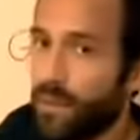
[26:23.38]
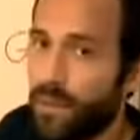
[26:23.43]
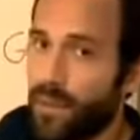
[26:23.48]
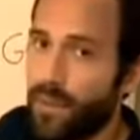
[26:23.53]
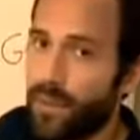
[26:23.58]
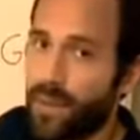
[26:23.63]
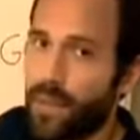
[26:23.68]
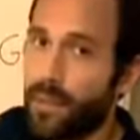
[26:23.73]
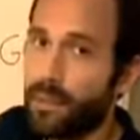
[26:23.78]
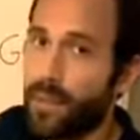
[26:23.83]
you've
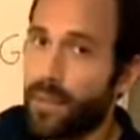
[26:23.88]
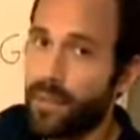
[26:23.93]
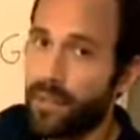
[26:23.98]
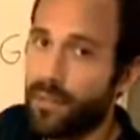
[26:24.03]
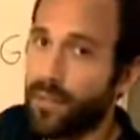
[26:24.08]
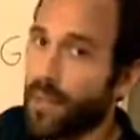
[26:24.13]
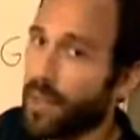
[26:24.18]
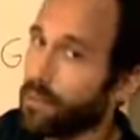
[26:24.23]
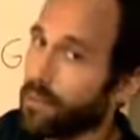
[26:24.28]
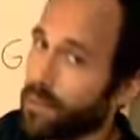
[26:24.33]
ever done a belly
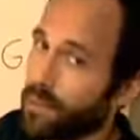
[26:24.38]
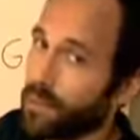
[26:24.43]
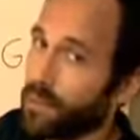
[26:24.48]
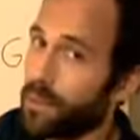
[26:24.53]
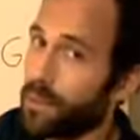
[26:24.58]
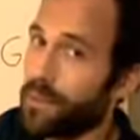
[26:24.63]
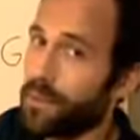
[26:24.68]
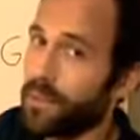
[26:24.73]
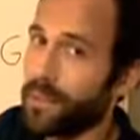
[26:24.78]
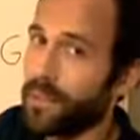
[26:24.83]
flop into a
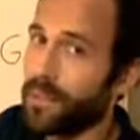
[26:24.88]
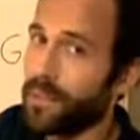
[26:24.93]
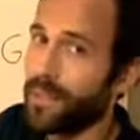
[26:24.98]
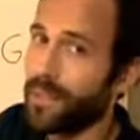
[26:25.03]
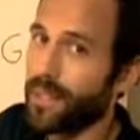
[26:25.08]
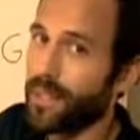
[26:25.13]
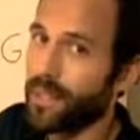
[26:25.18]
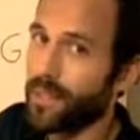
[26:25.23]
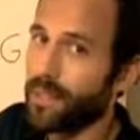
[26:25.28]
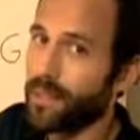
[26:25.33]
pool, you've
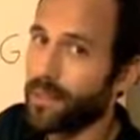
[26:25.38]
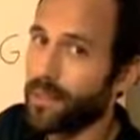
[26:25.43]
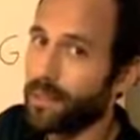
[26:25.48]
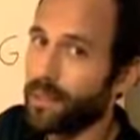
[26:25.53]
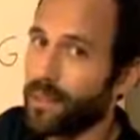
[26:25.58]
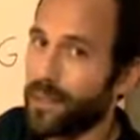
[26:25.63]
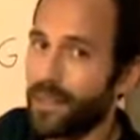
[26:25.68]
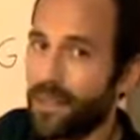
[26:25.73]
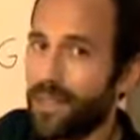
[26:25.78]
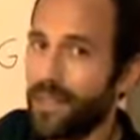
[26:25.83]
seen you've
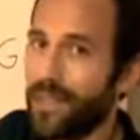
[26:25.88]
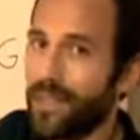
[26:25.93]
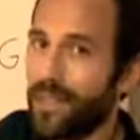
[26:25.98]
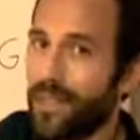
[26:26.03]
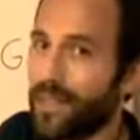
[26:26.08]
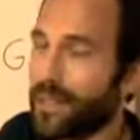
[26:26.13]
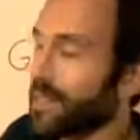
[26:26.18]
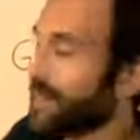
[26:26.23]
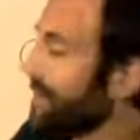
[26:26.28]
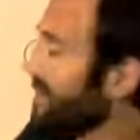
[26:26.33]
experienced how
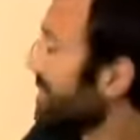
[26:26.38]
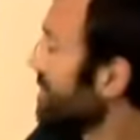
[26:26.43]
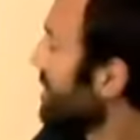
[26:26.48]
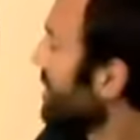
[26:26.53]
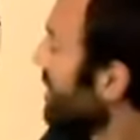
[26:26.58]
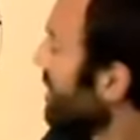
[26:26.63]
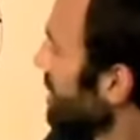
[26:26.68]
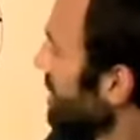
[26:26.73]
dense it is.